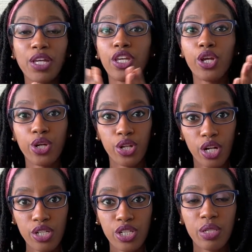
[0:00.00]
Your
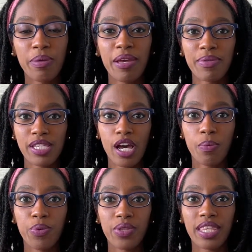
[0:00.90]
nurse should be able to
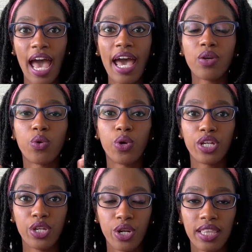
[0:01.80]
help you with that, or
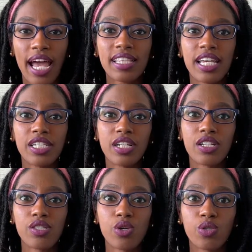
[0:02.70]
your lactation
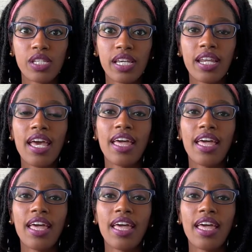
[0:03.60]
consultant.